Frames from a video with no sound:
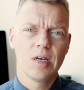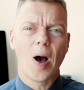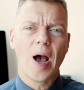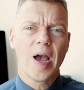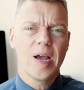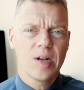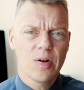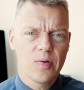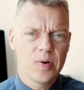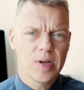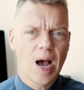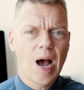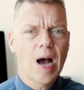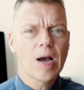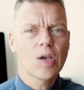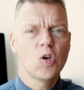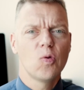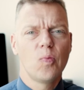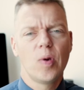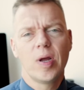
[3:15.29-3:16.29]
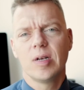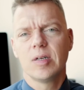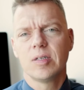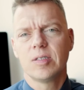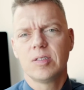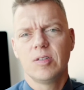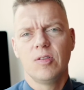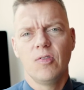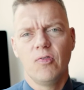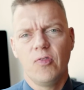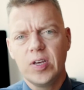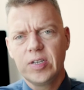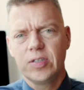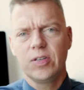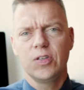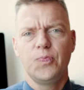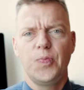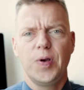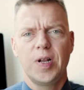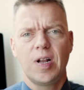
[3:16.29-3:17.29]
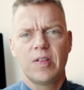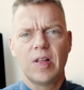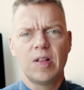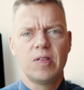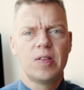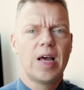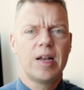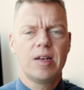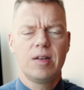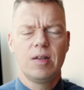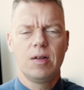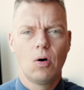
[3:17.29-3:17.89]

binary arguments, this is better than that,